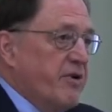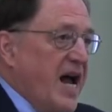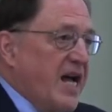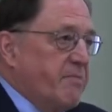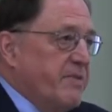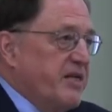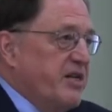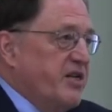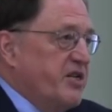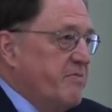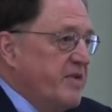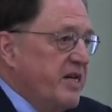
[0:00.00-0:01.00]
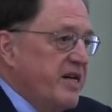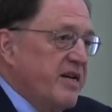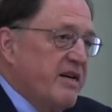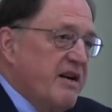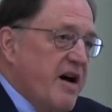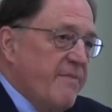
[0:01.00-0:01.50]
pragmatism in
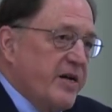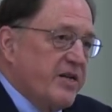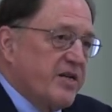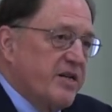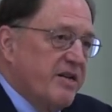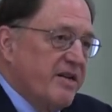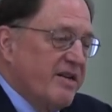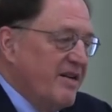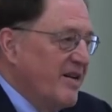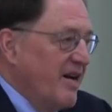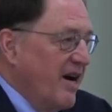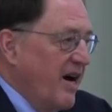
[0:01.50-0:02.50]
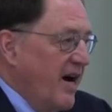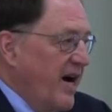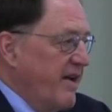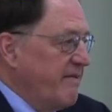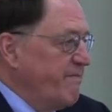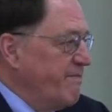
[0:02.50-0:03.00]
economics,
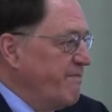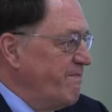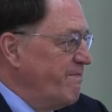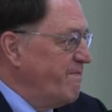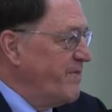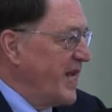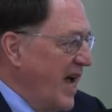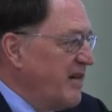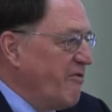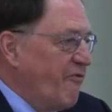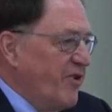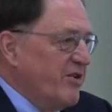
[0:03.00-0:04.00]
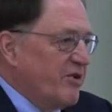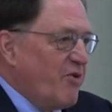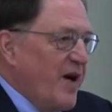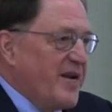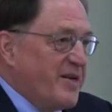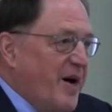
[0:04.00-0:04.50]
I began to feel
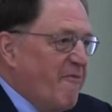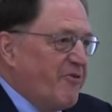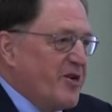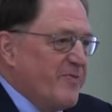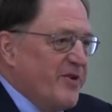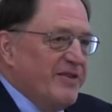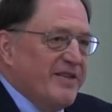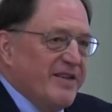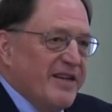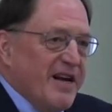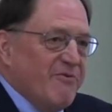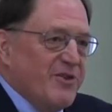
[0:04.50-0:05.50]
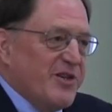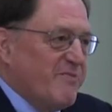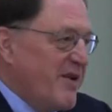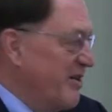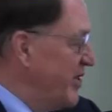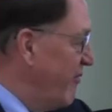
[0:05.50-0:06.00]
quite comfortable that I was
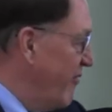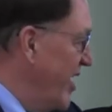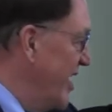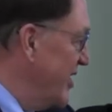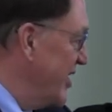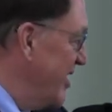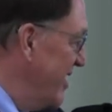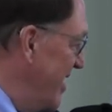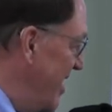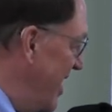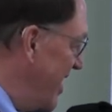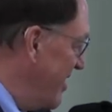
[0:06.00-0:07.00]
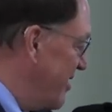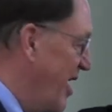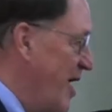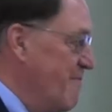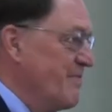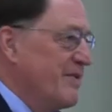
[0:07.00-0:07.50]
amongst friends and that I
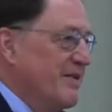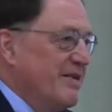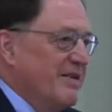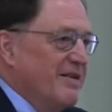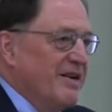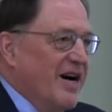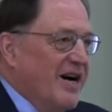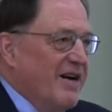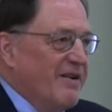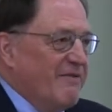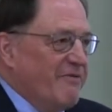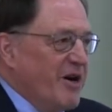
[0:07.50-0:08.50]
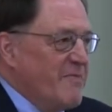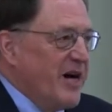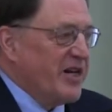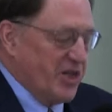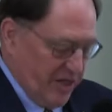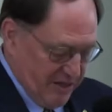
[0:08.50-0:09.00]
had come very
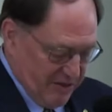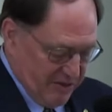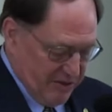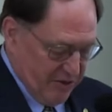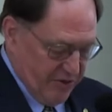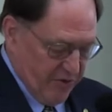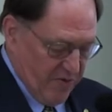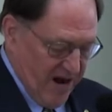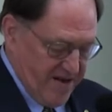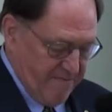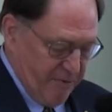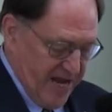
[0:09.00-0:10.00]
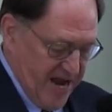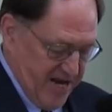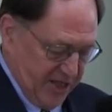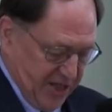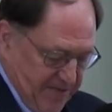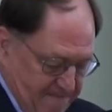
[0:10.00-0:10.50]
much to the right
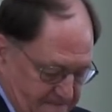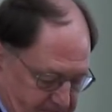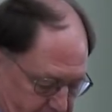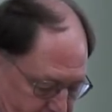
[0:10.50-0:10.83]
place.